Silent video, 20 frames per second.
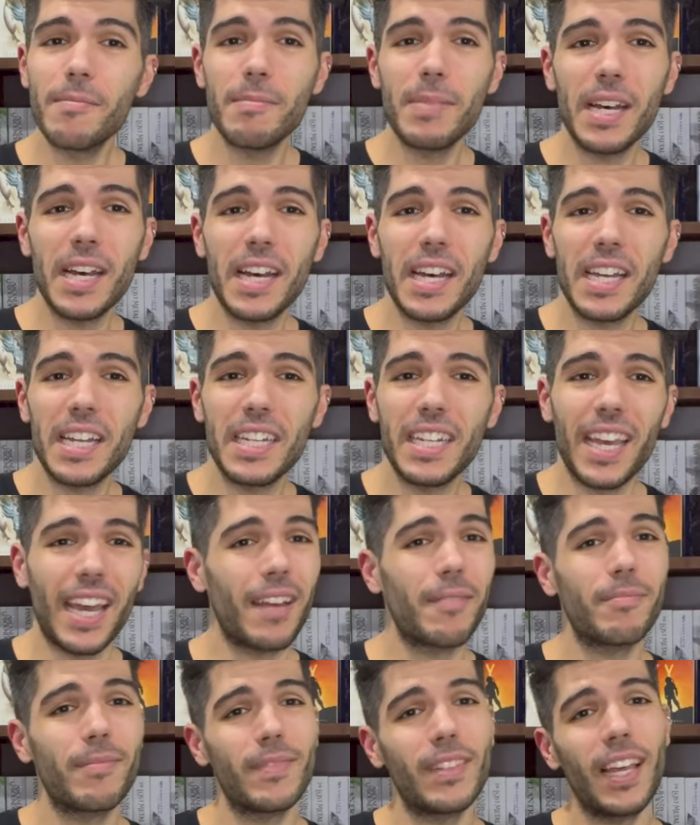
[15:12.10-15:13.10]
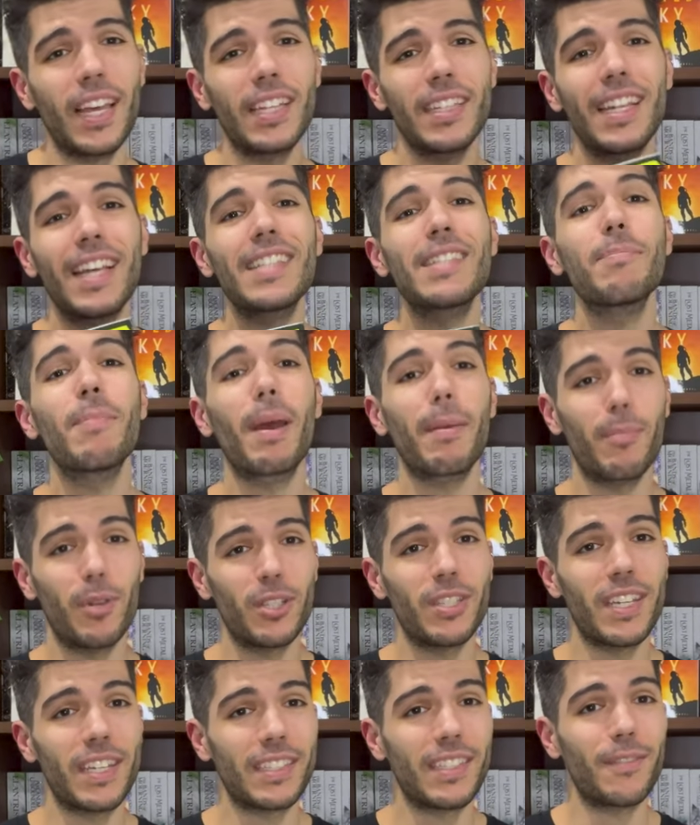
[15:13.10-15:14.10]
But yeah, that's my
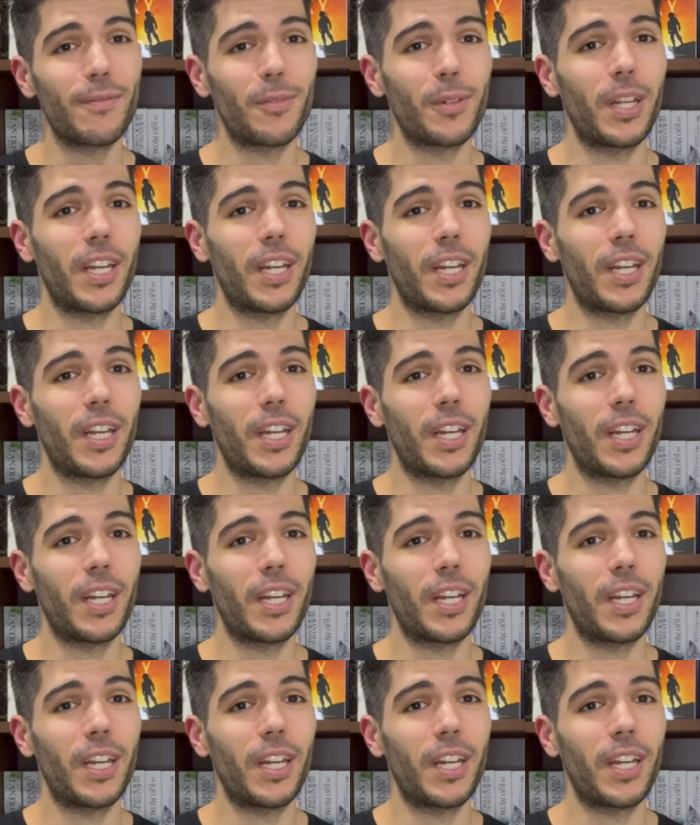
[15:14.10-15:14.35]
predictive